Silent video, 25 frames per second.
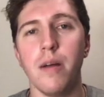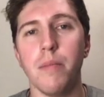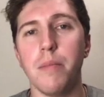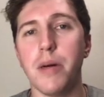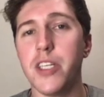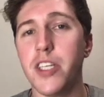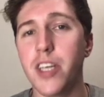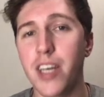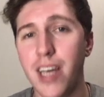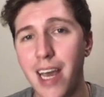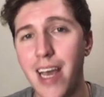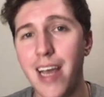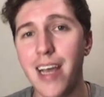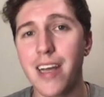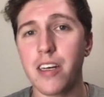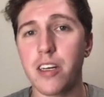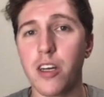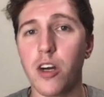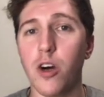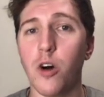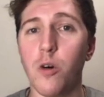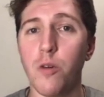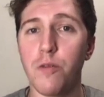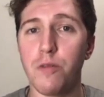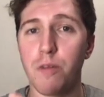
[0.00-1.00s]
but you can't
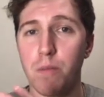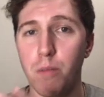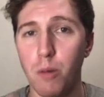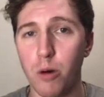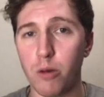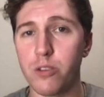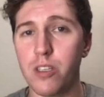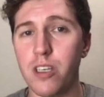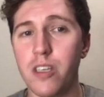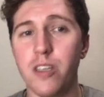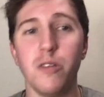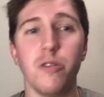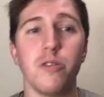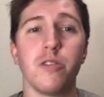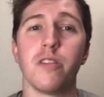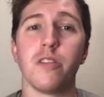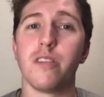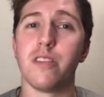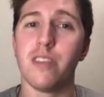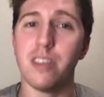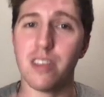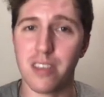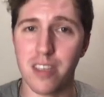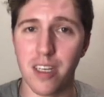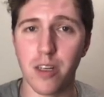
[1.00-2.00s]
go from multi-user
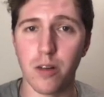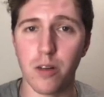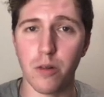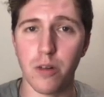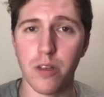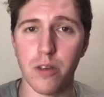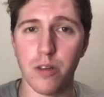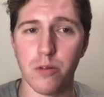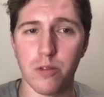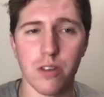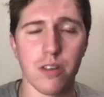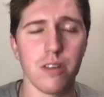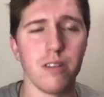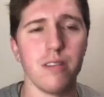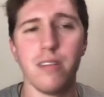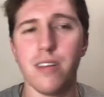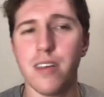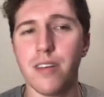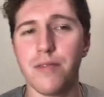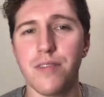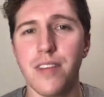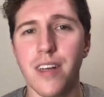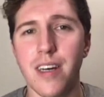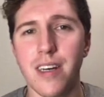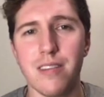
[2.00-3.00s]
to single user.
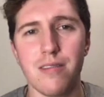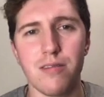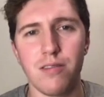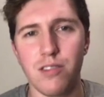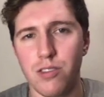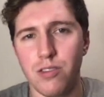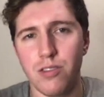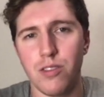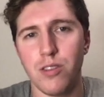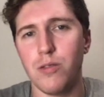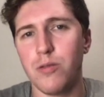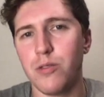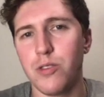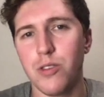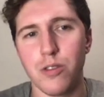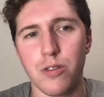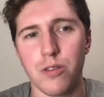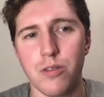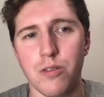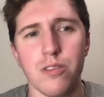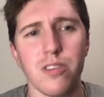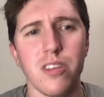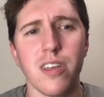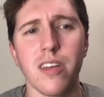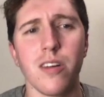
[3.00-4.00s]
If not, just use your
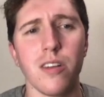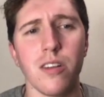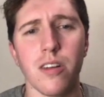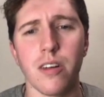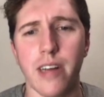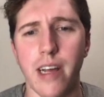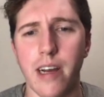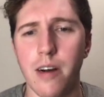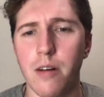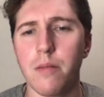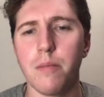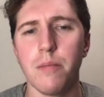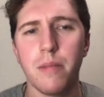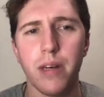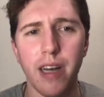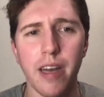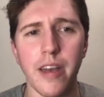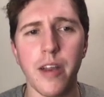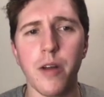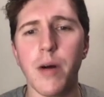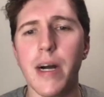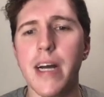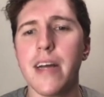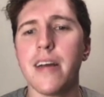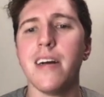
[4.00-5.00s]
single account. But
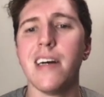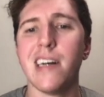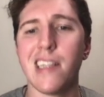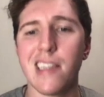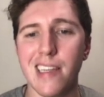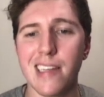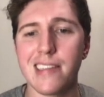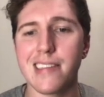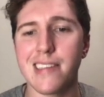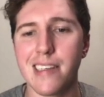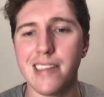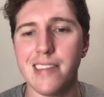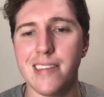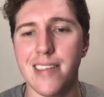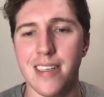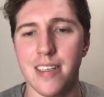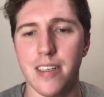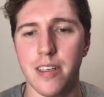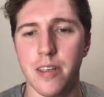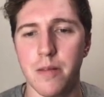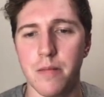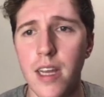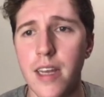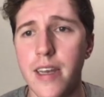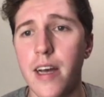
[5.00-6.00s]
anyway, let's
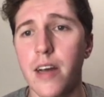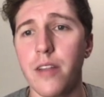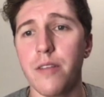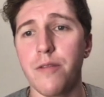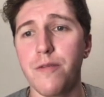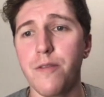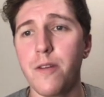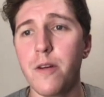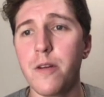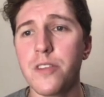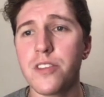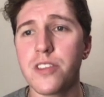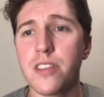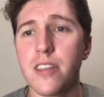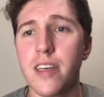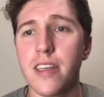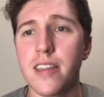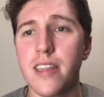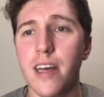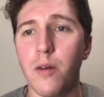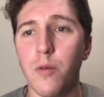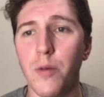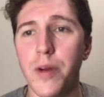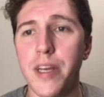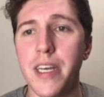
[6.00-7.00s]
continue. Now, the first thing
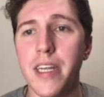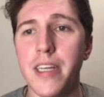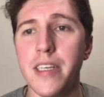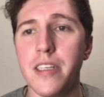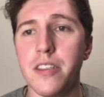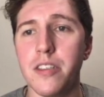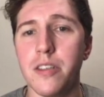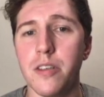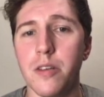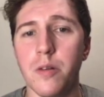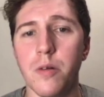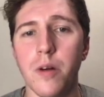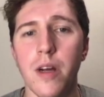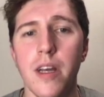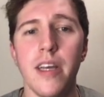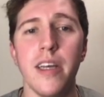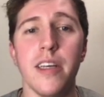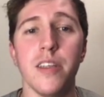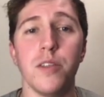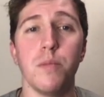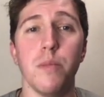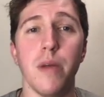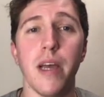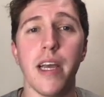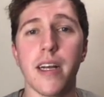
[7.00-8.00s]
that we need to do
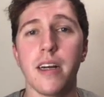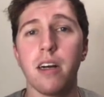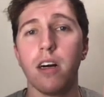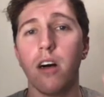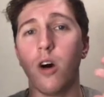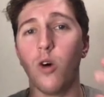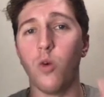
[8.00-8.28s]
is make a